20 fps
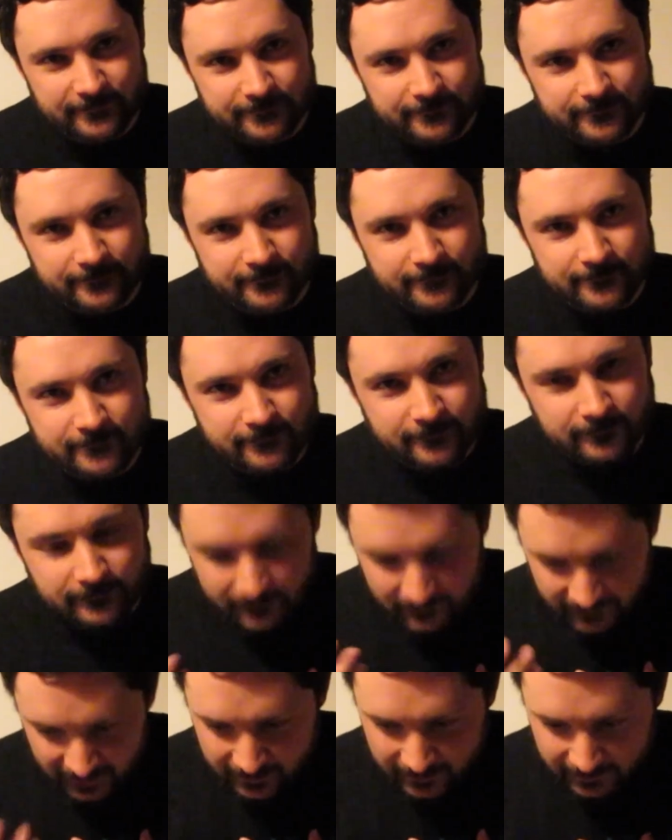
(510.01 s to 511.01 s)
Yeah,
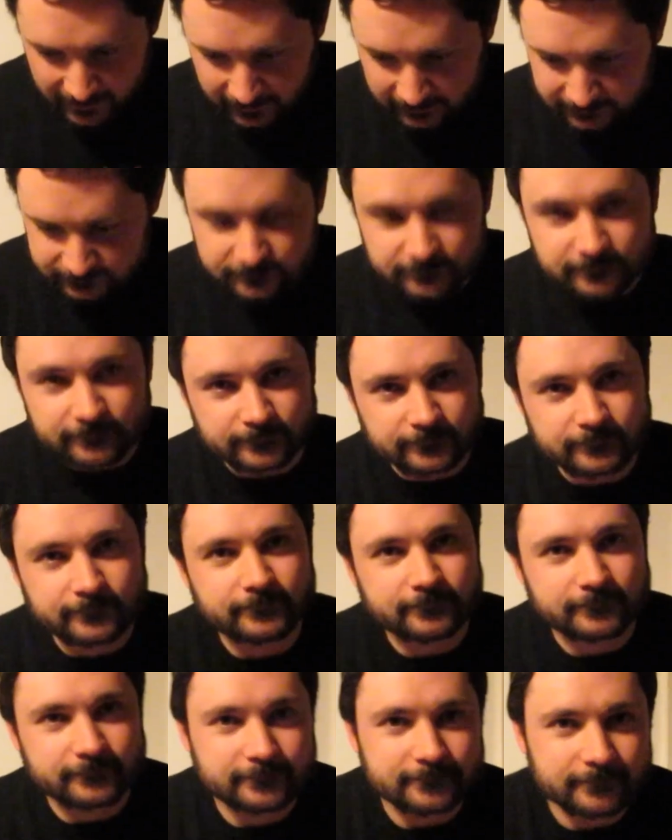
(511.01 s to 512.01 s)
I would argue
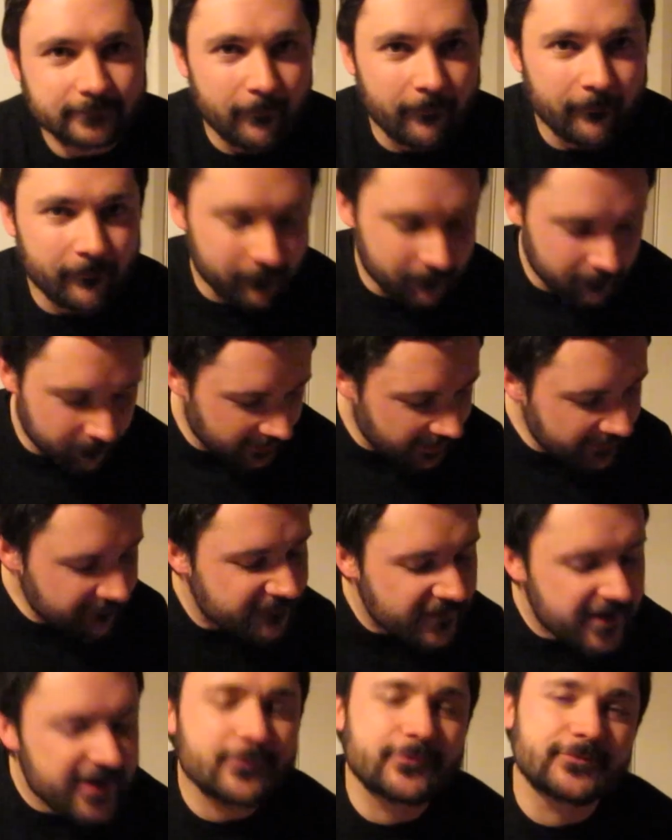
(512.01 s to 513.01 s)
yes,
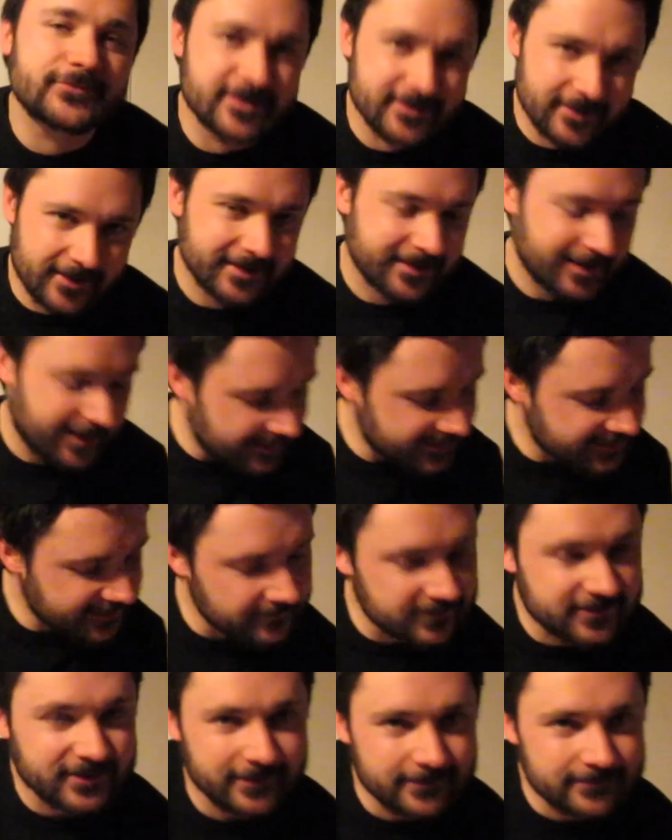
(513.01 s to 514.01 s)
but equally like I've got
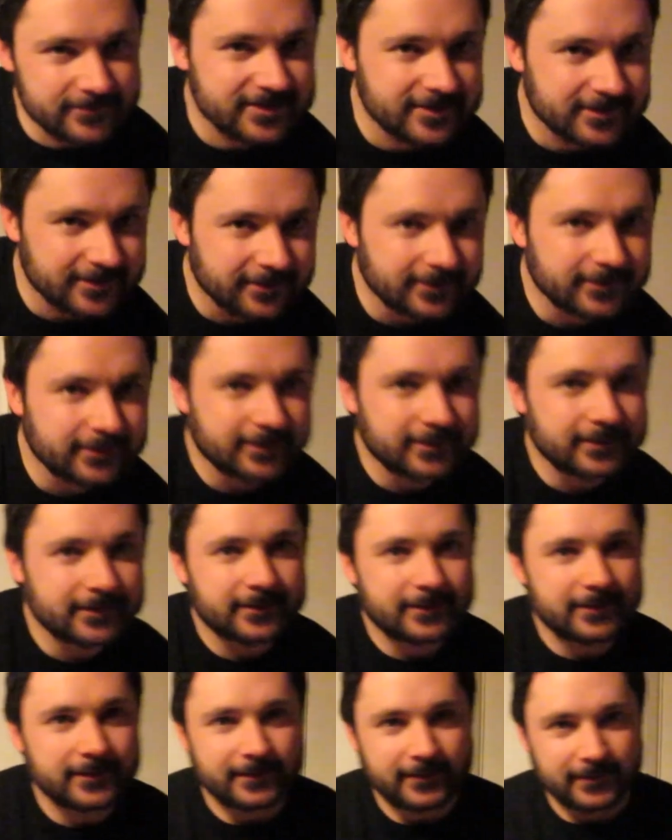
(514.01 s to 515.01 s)
better crews
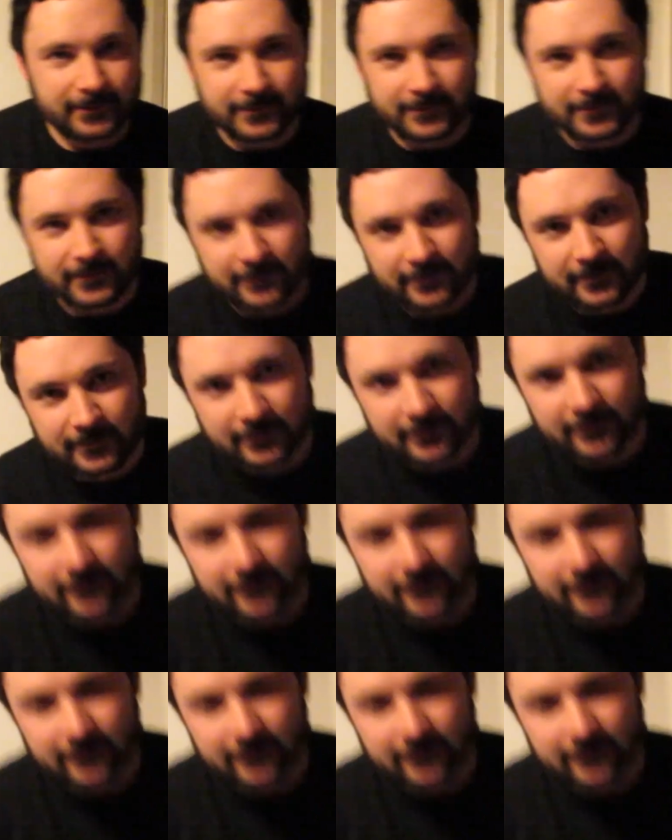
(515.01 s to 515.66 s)
that